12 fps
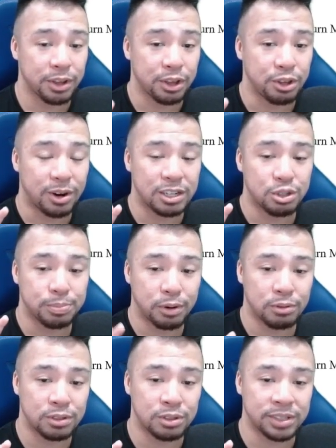you are
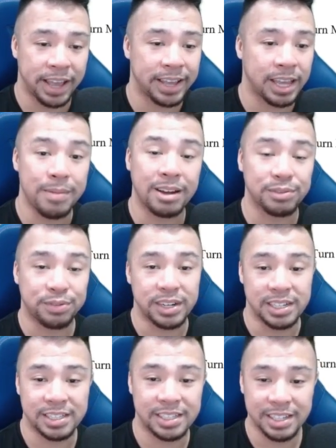supposed to take him out
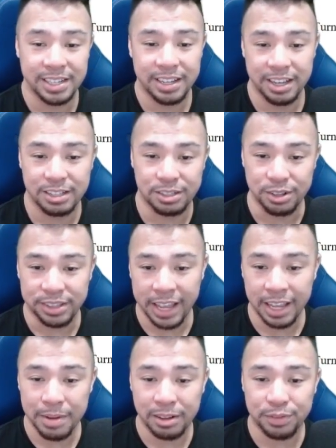first. So you
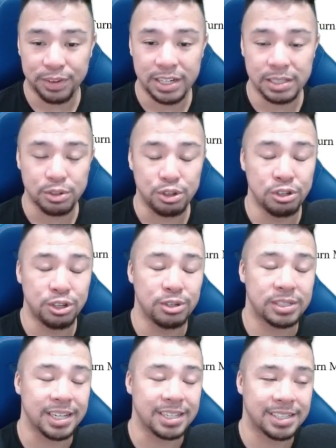take him out first
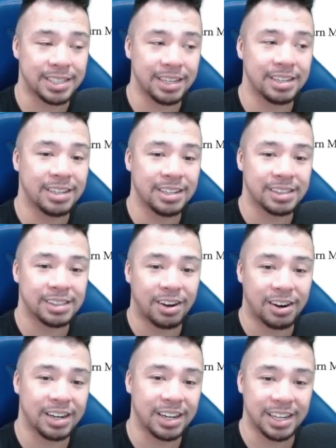using single
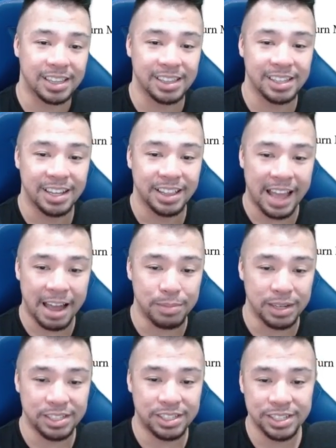target
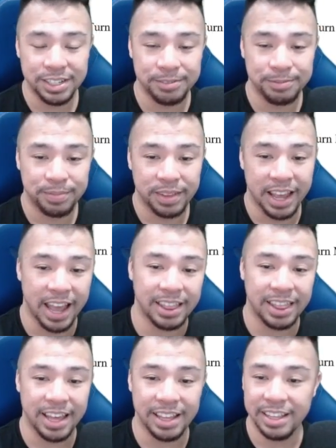damage, and
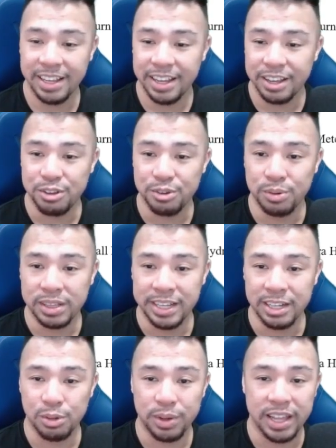then you will
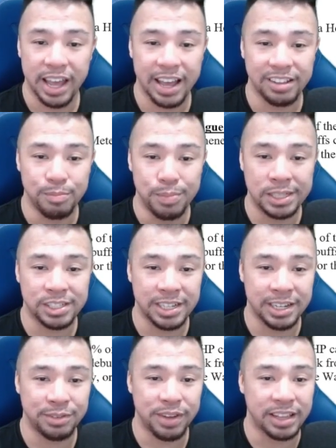deal with the head of
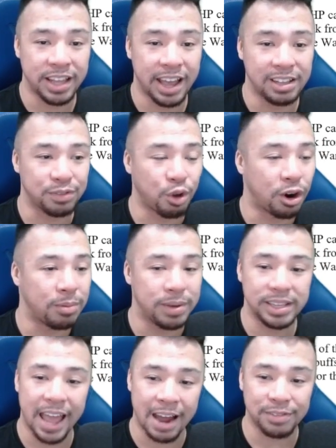mischief and head of
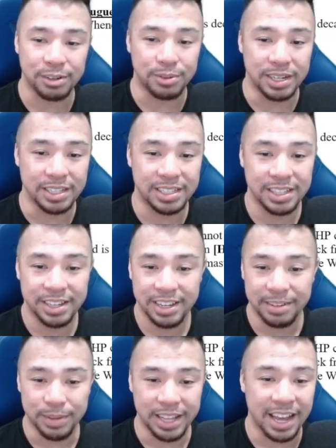torment afterwards.
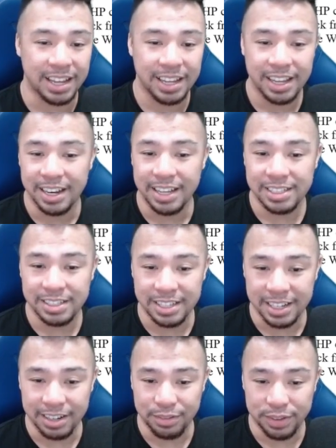But yeah, let's
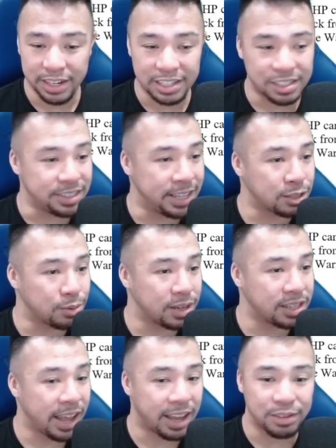uh, finish this
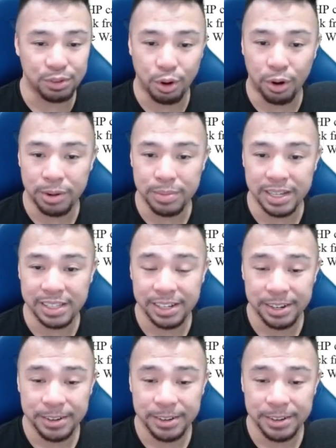one, head of torment.